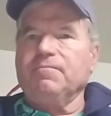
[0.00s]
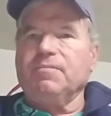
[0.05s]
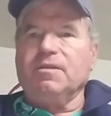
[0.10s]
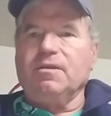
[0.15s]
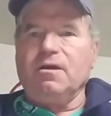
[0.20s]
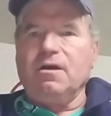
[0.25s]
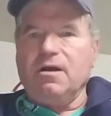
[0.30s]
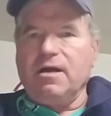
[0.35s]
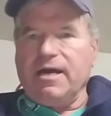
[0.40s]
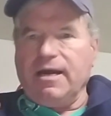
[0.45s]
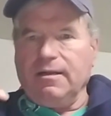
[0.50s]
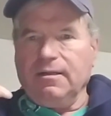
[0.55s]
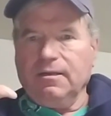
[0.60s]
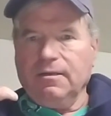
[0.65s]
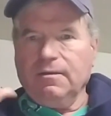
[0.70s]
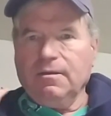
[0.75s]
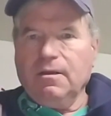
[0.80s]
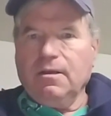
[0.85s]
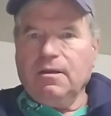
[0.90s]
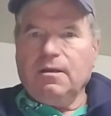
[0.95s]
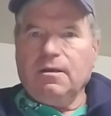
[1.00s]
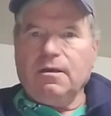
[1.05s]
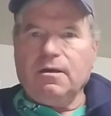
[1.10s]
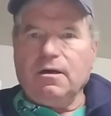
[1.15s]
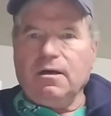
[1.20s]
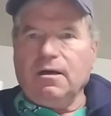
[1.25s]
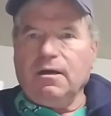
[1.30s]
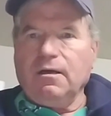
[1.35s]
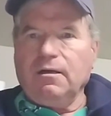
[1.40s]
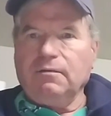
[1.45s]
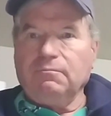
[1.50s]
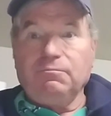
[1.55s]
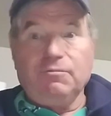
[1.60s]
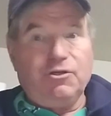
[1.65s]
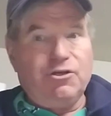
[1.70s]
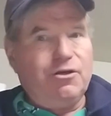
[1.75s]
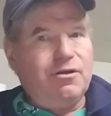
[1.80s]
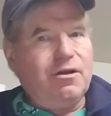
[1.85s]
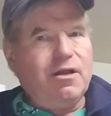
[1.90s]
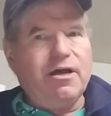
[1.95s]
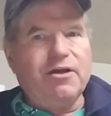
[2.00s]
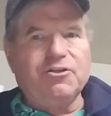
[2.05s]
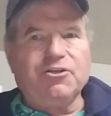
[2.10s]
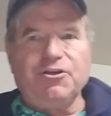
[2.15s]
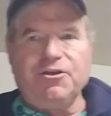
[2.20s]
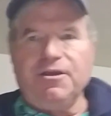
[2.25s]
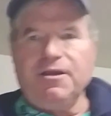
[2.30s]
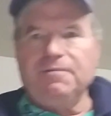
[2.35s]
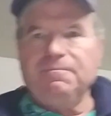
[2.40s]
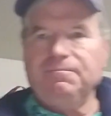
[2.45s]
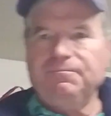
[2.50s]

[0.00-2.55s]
All right. Good luck to you.